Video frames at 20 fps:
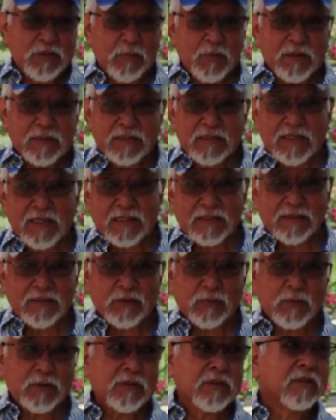Springs,
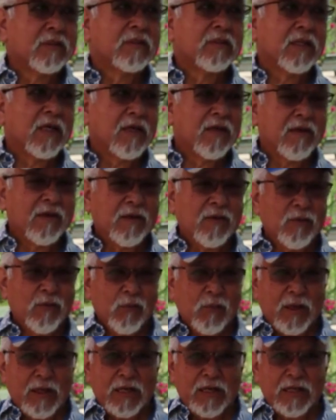Texas, which is
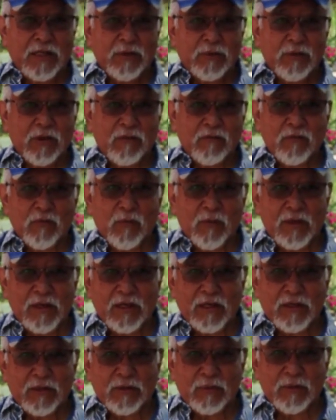on 183, off of
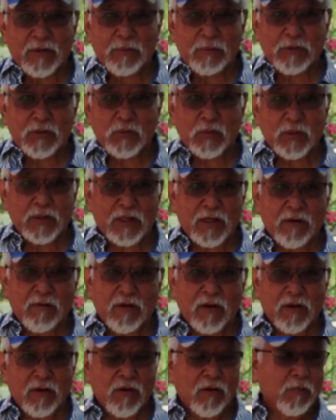183 between
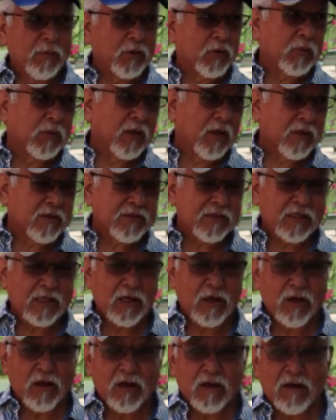here and between Austin
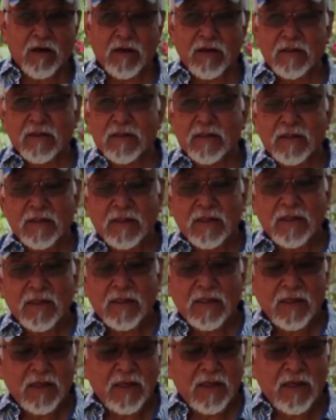and Lockhart.
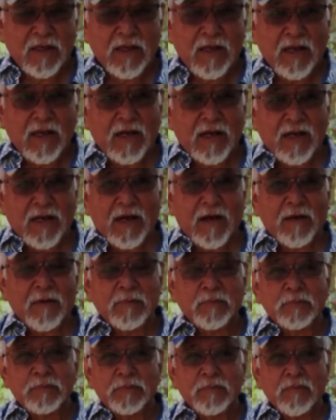And
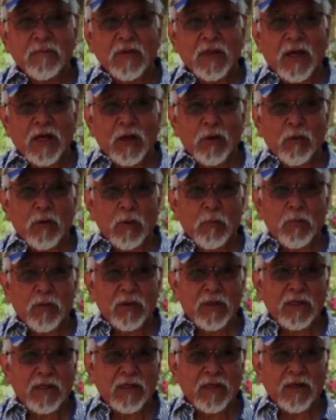I grew up
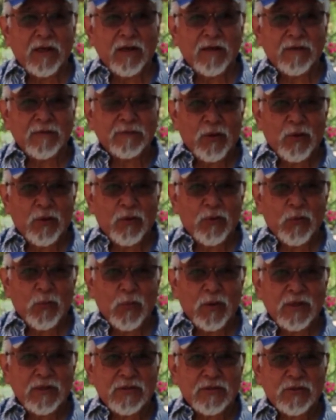on the
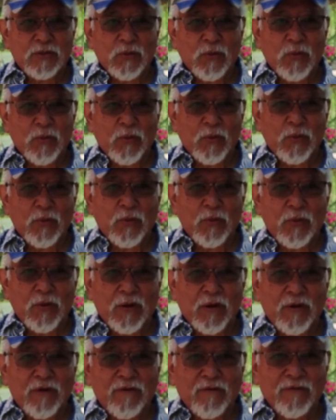northwest corner
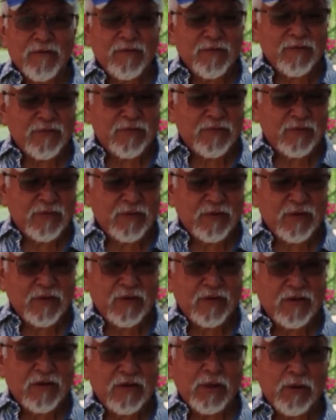of
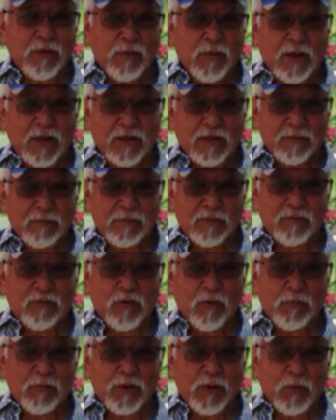Ben White,
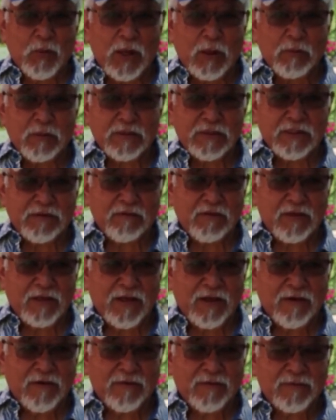before Ben White was even
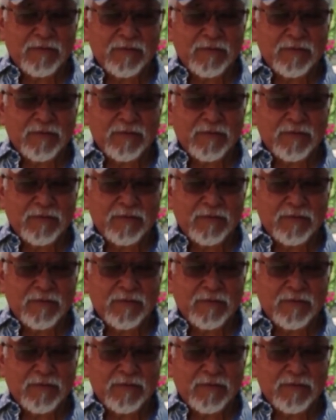there.